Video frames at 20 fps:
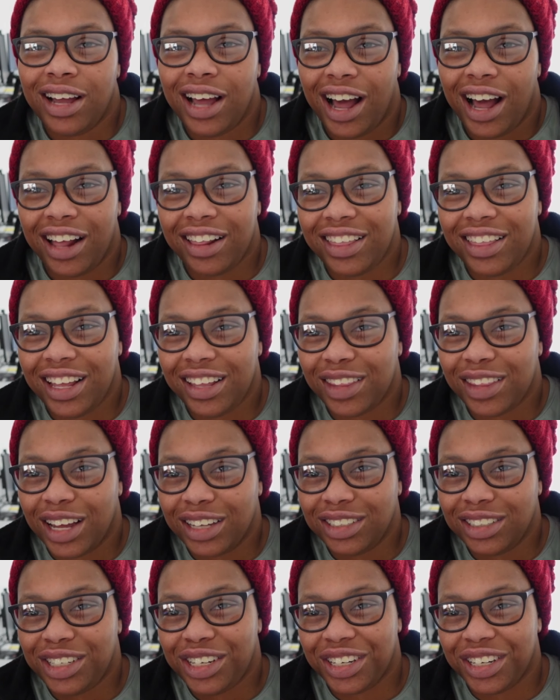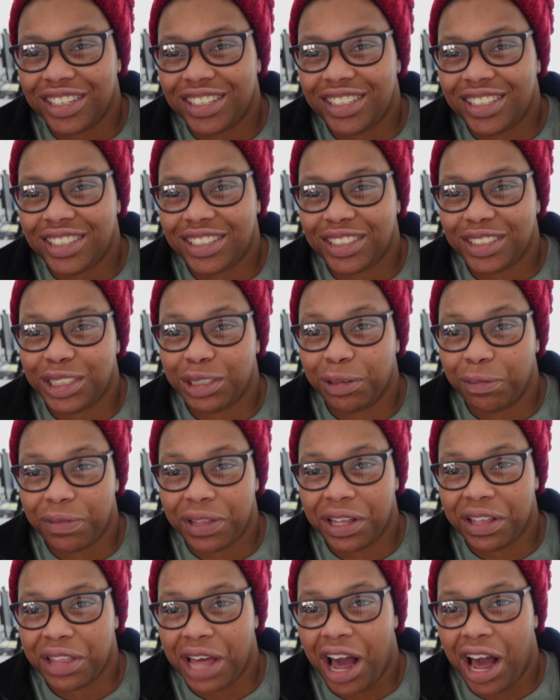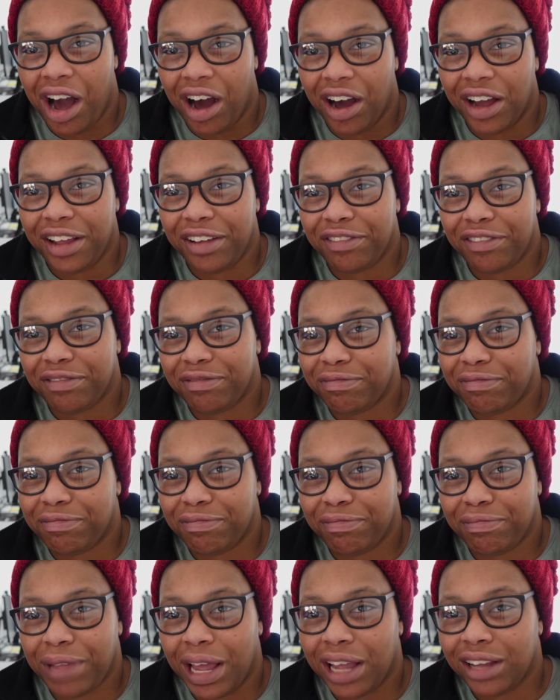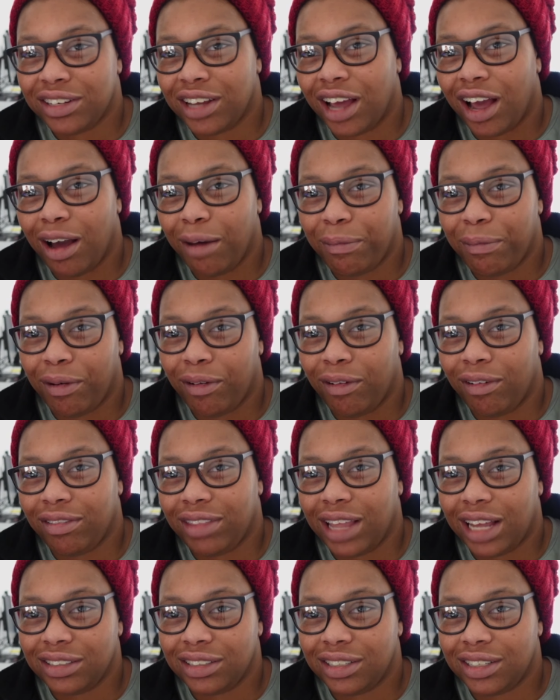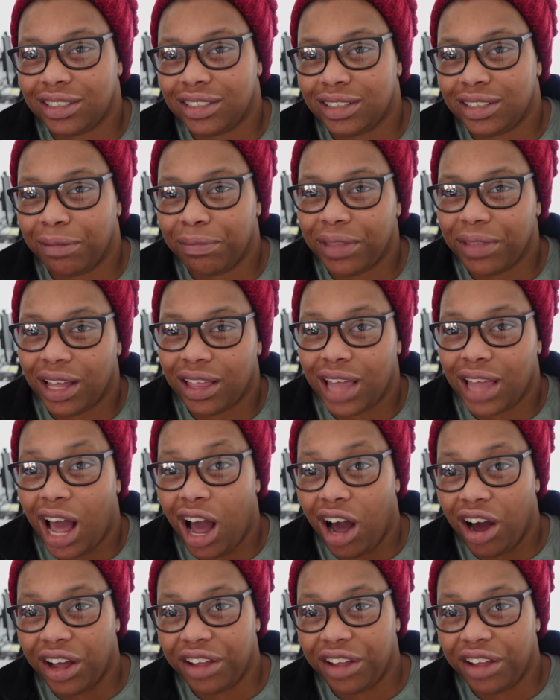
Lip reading: I think that's just something that I picked up, or that's just something that